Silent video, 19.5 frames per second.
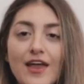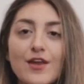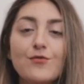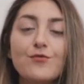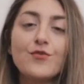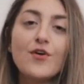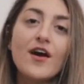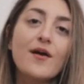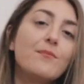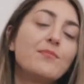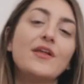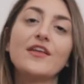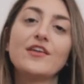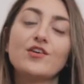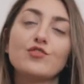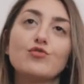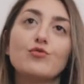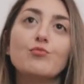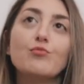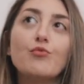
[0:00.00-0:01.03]
And if you are
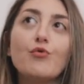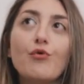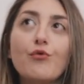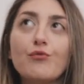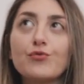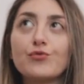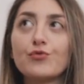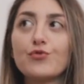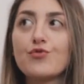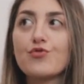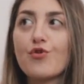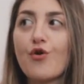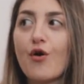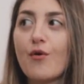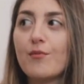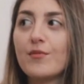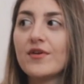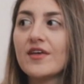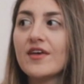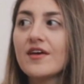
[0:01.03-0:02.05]
planning to move to
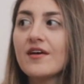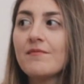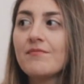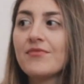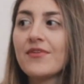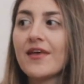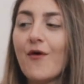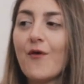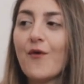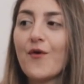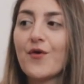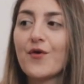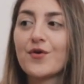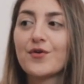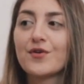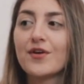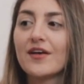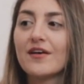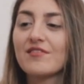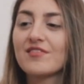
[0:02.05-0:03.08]
Germany
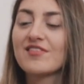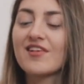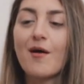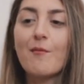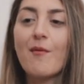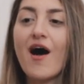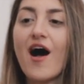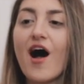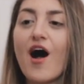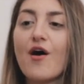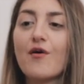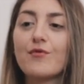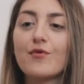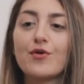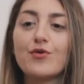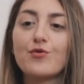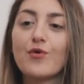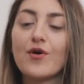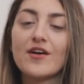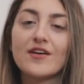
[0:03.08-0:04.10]
or somehow
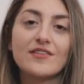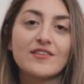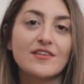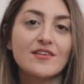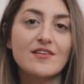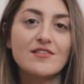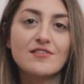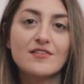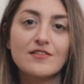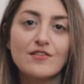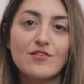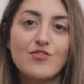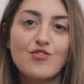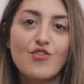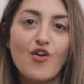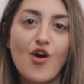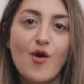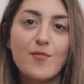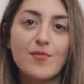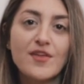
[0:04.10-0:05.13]
you are interested in
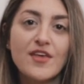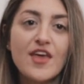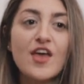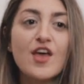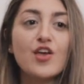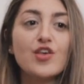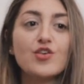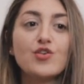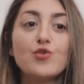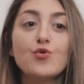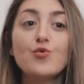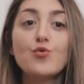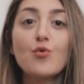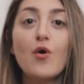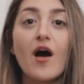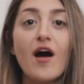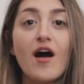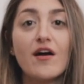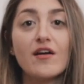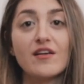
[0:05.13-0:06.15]
Germany, you
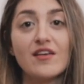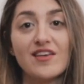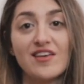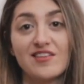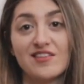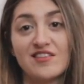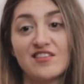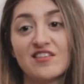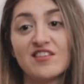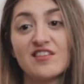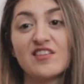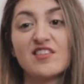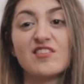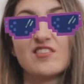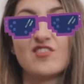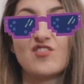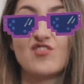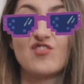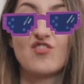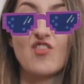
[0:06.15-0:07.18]
are in the
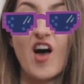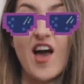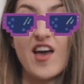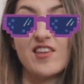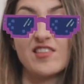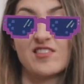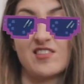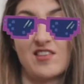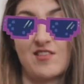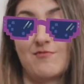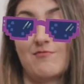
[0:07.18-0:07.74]
right